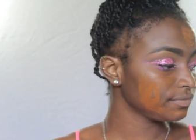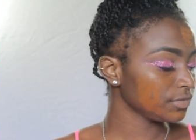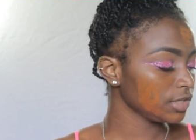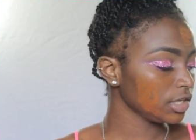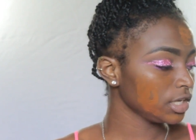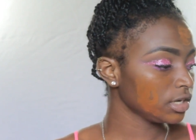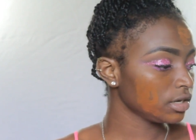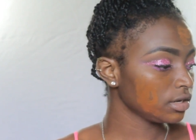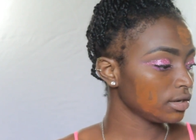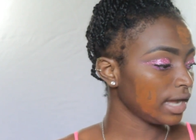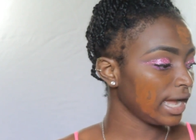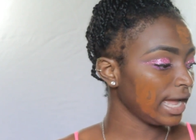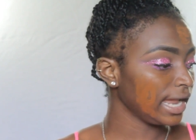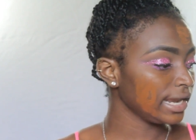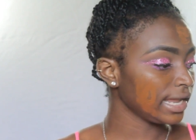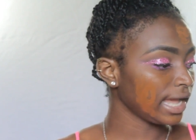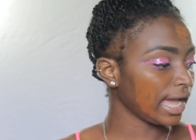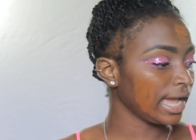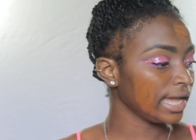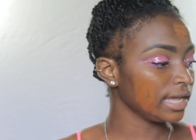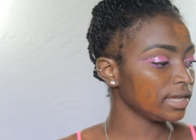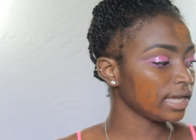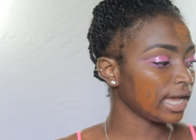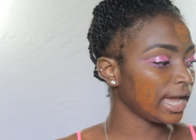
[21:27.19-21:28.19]
You know,
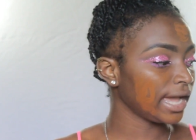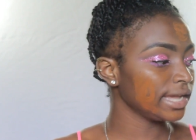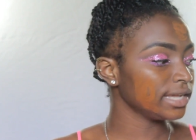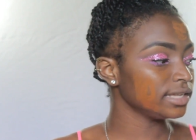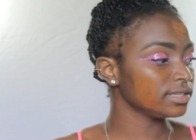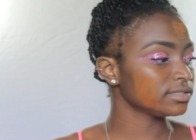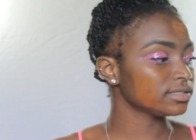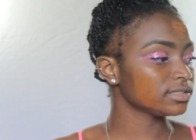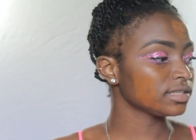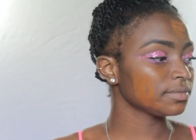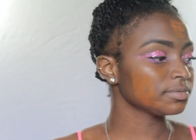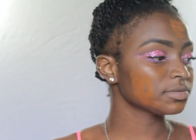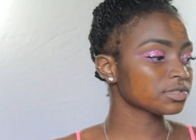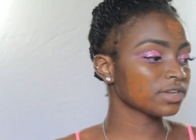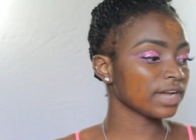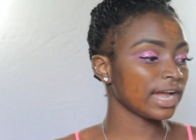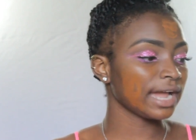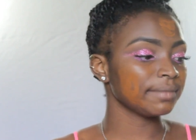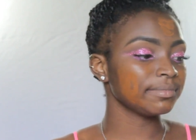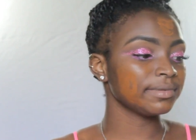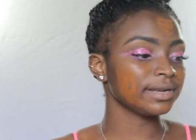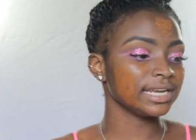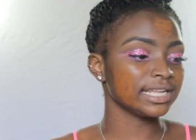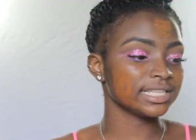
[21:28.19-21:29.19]
I
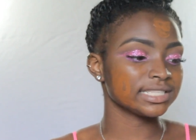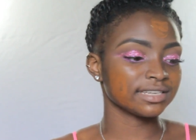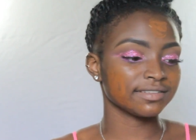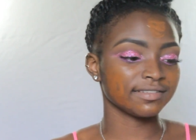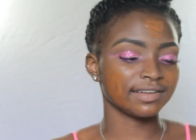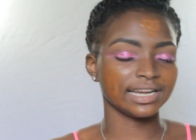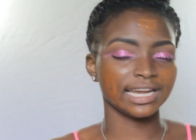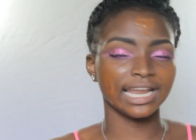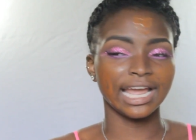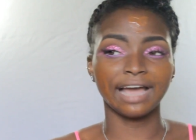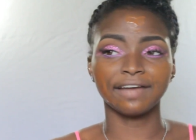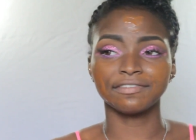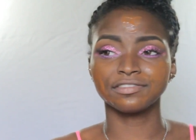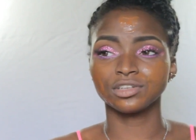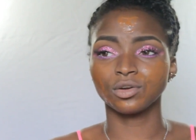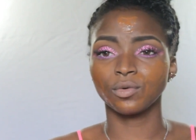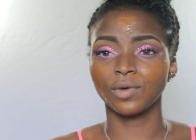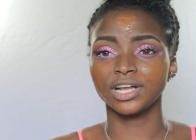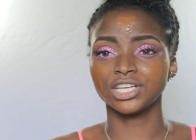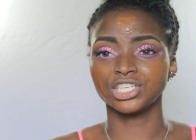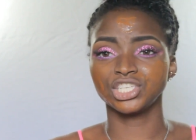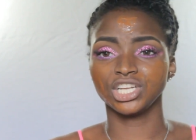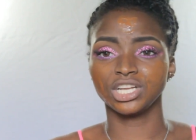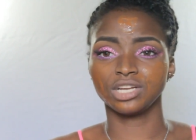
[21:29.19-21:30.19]
subscribed literally after
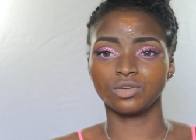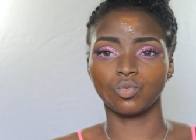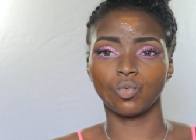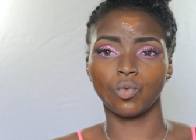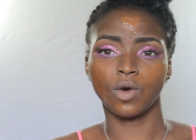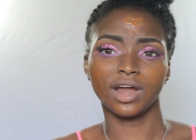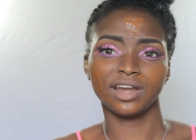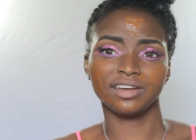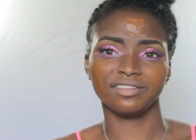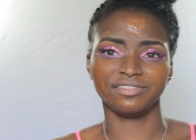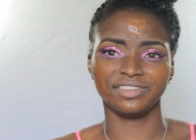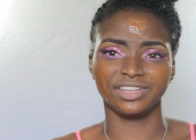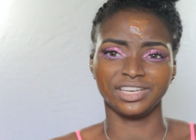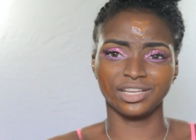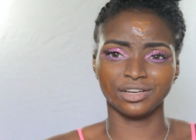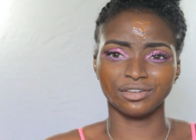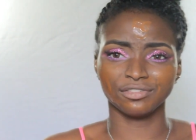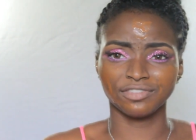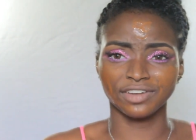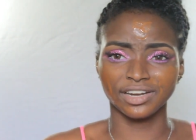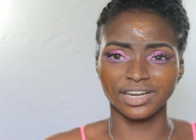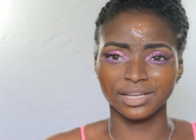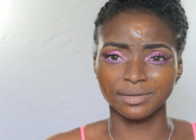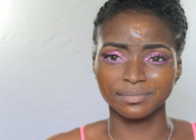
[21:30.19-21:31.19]
watching one video
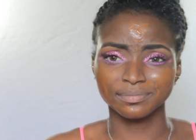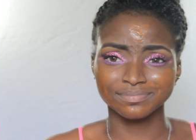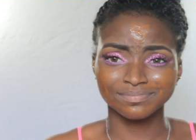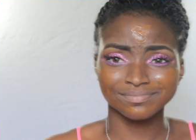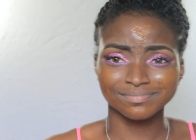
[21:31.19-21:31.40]
for them.